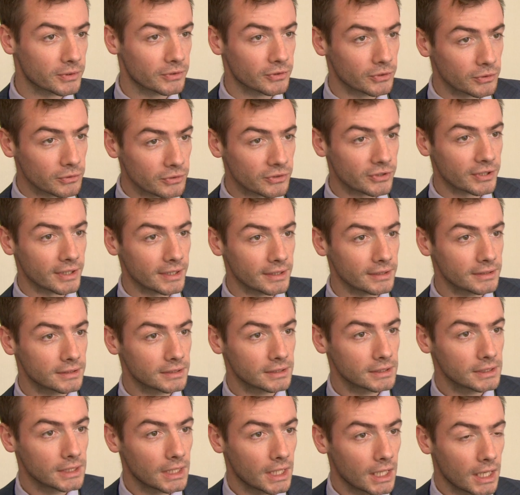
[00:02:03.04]
producer
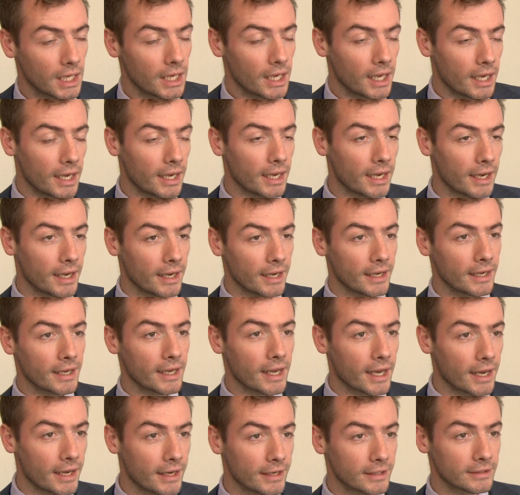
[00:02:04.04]

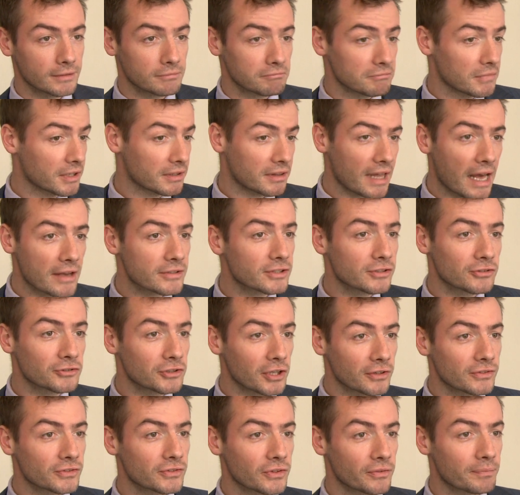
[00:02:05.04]
1,000
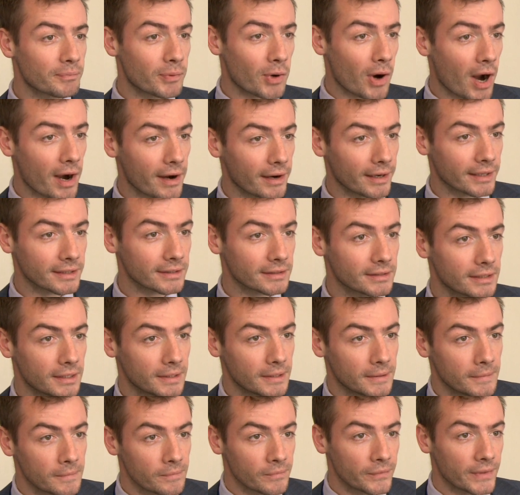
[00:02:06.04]
tons of product
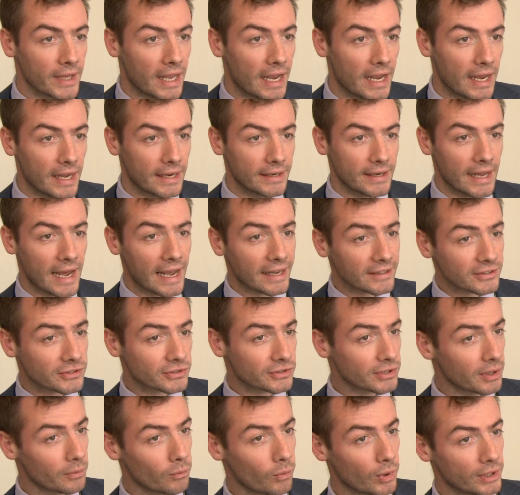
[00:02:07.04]
and
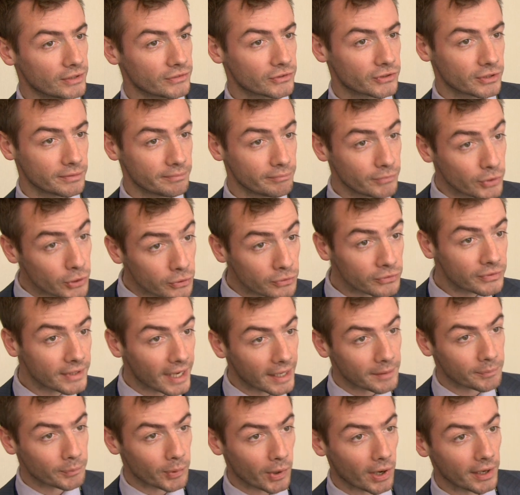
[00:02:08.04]
ask someone to move
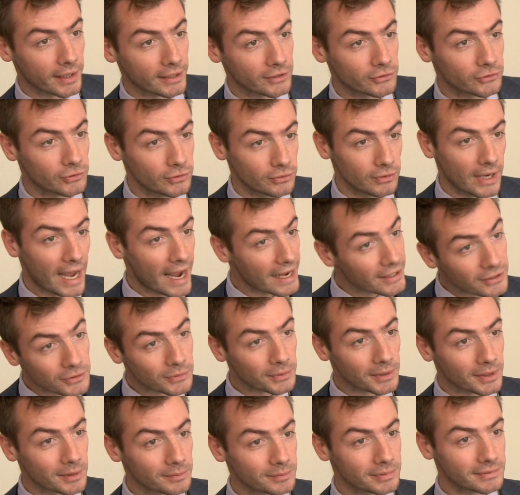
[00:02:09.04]
that product to
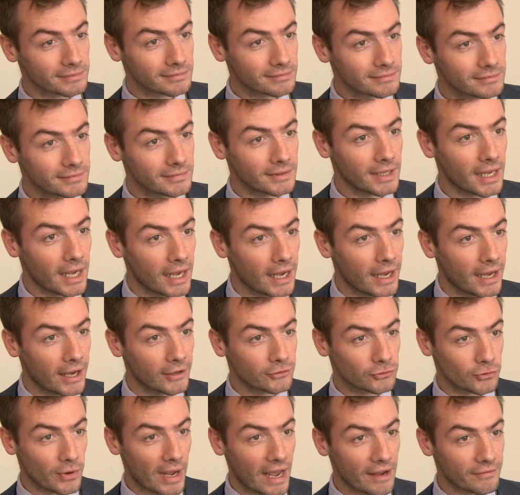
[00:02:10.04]
Antwerp
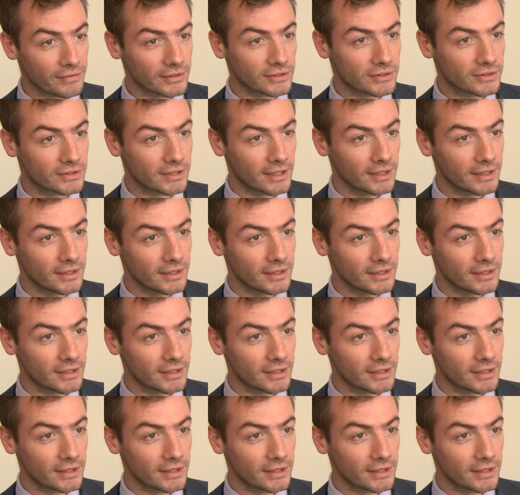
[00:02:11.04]
to have it